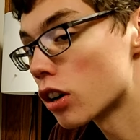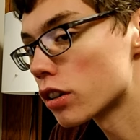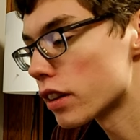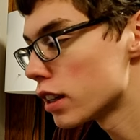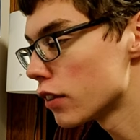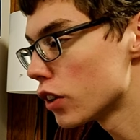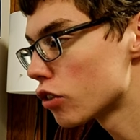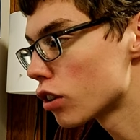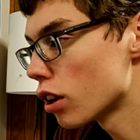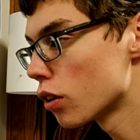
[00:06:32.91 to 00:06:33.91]
of the T V
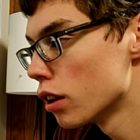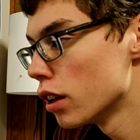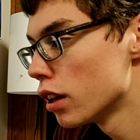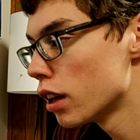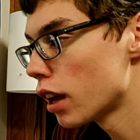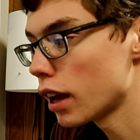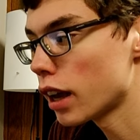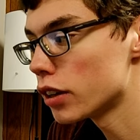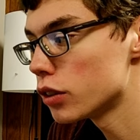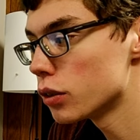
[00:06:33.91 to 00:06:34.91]
show,
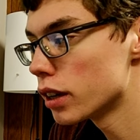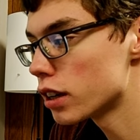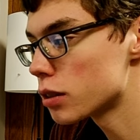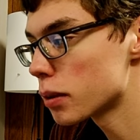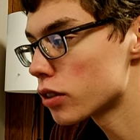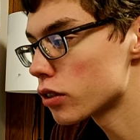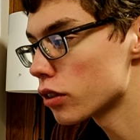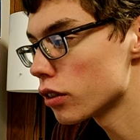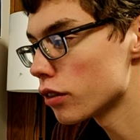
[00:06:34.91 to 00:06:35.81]
and you get a special